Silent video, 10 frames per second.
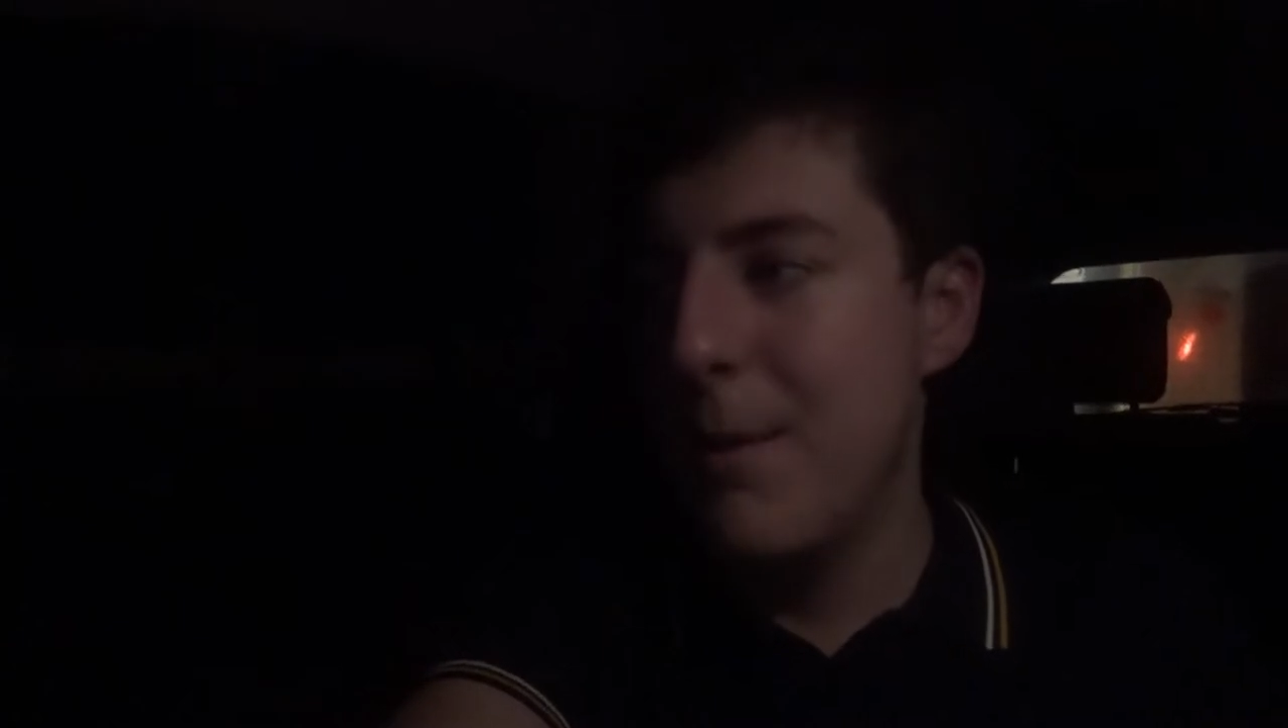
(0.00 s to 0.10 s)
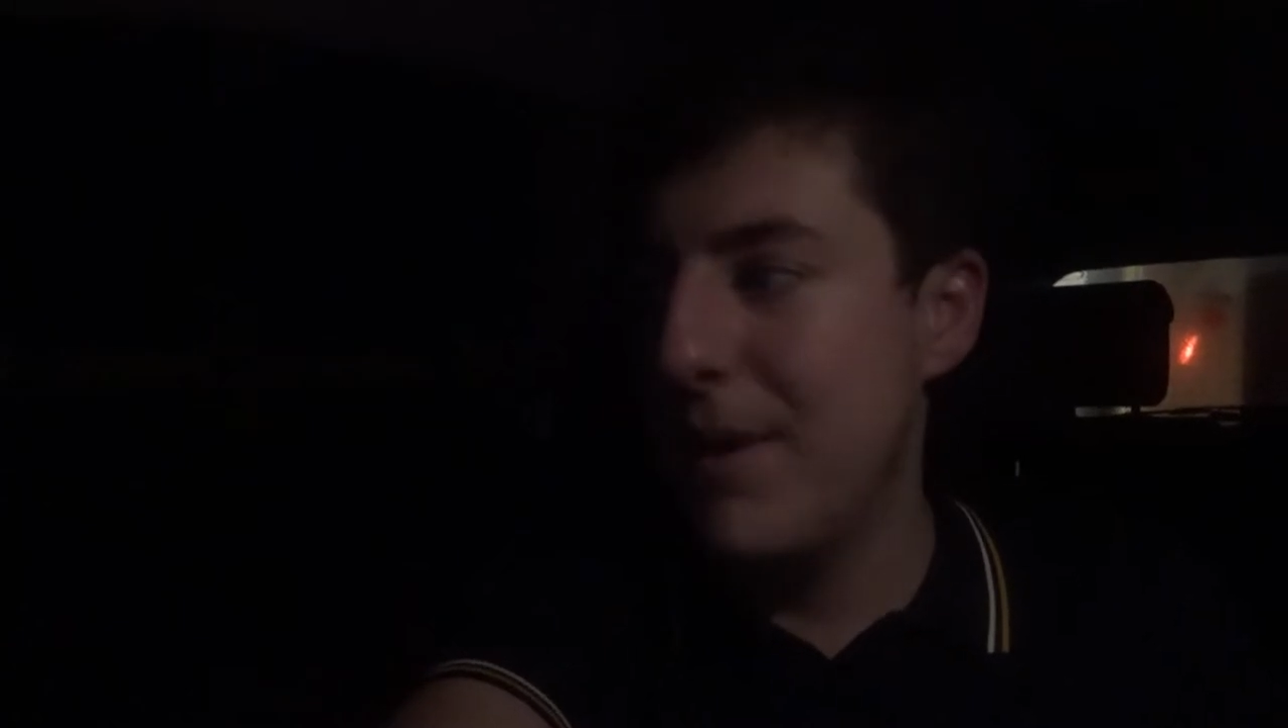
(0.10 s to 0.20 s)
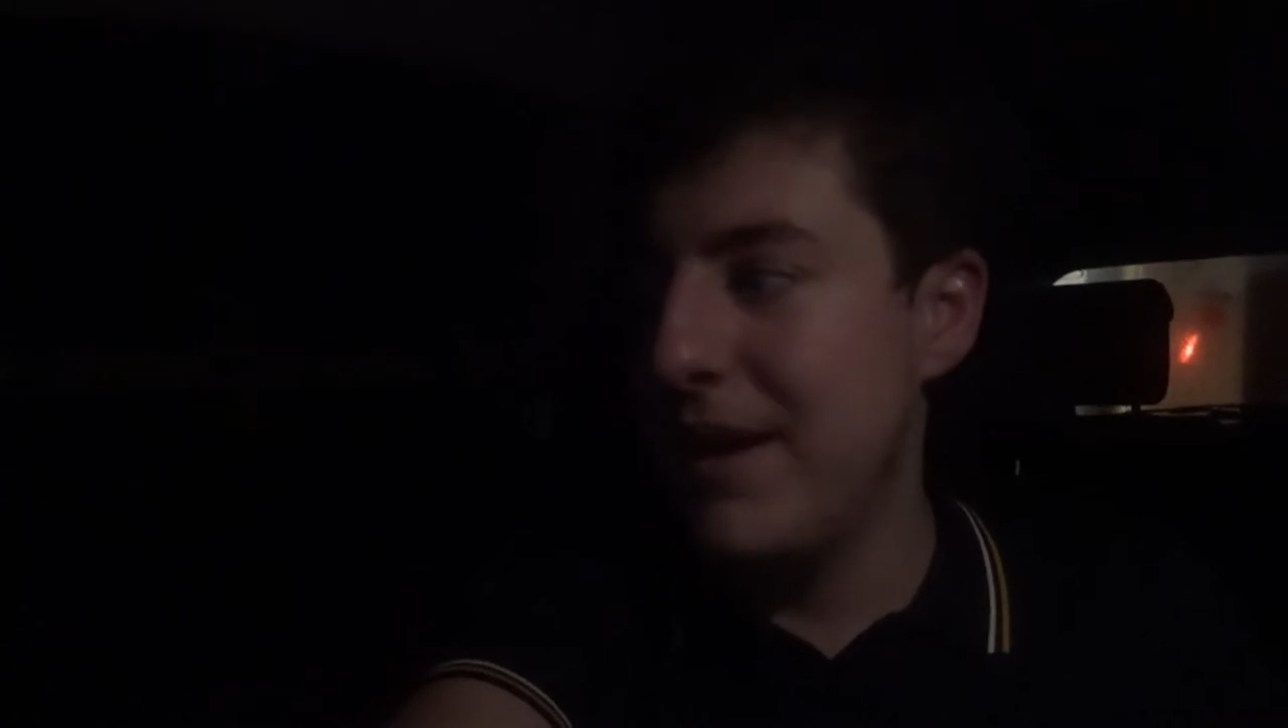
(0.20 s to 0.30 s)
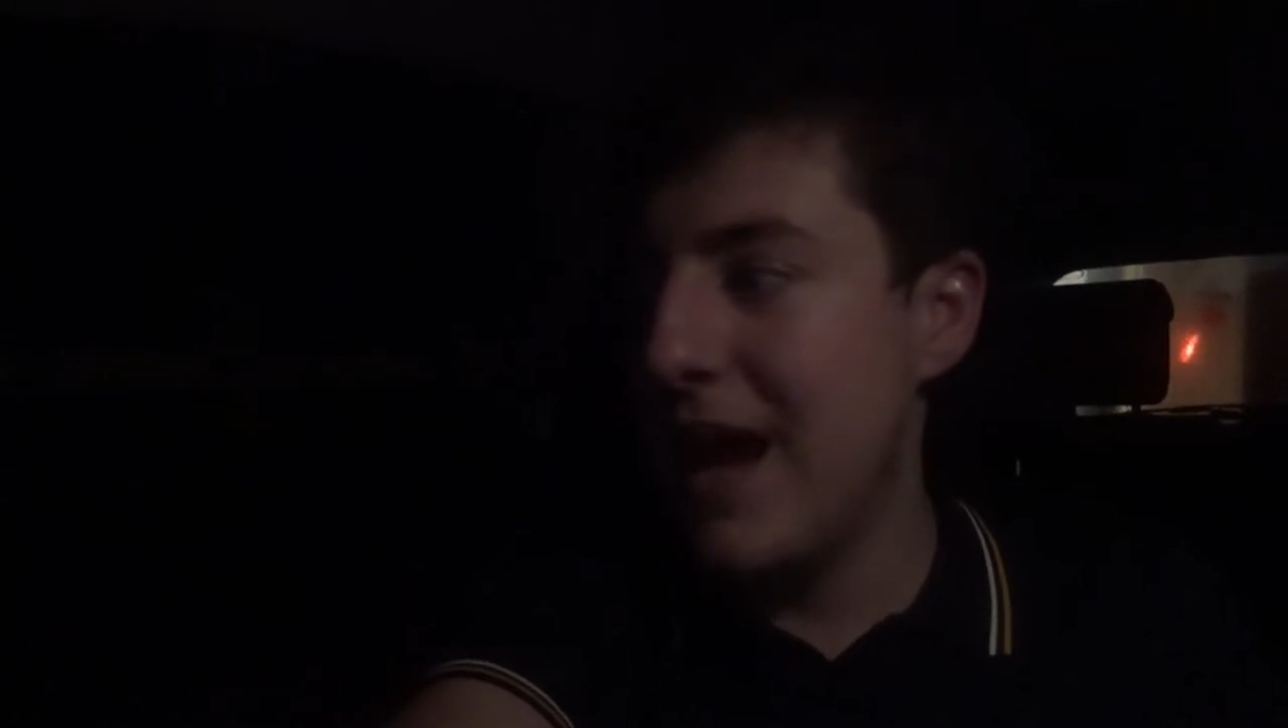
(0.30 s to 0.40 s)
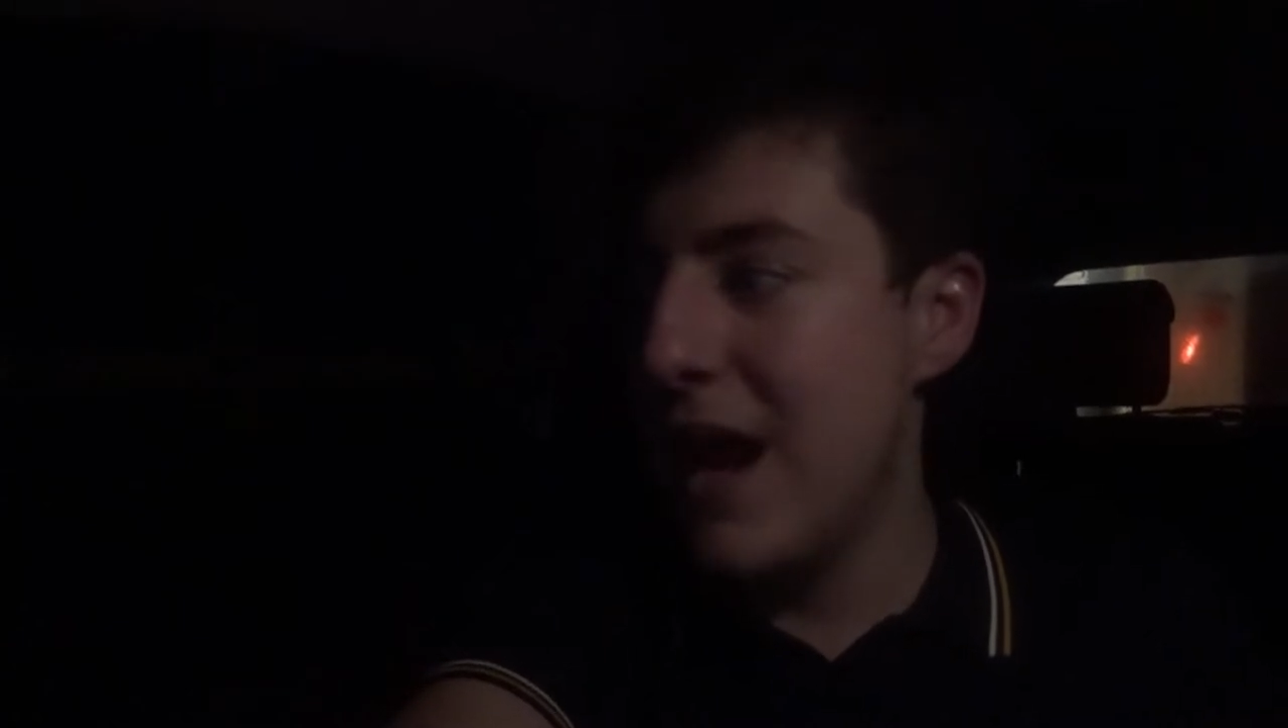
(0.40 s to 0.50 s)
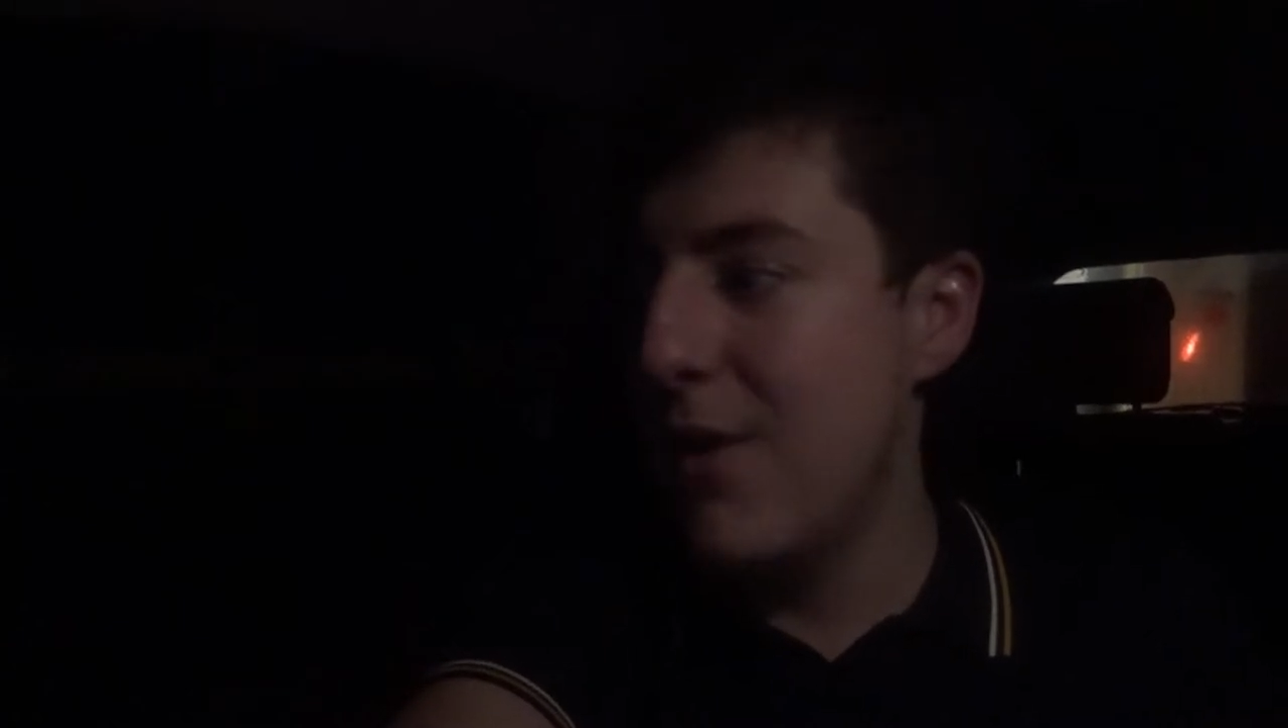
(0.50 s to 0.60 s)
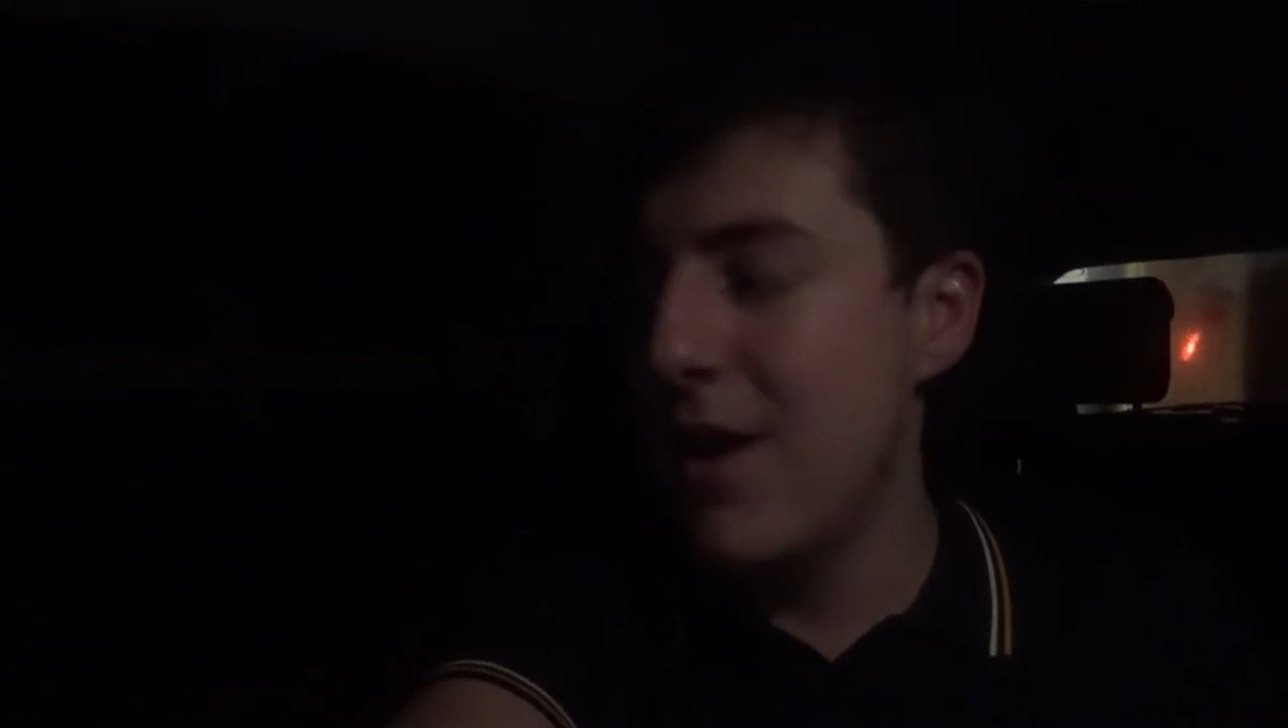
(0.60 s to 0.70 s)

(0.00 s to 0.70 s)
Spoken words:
But now